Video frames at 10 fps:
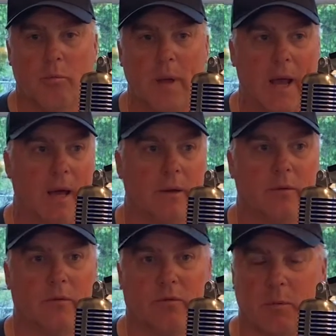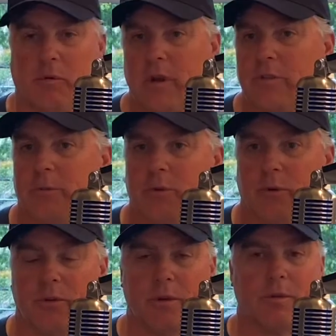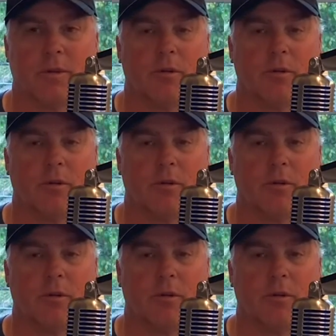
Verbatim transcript: bad from a respiratory standpoint?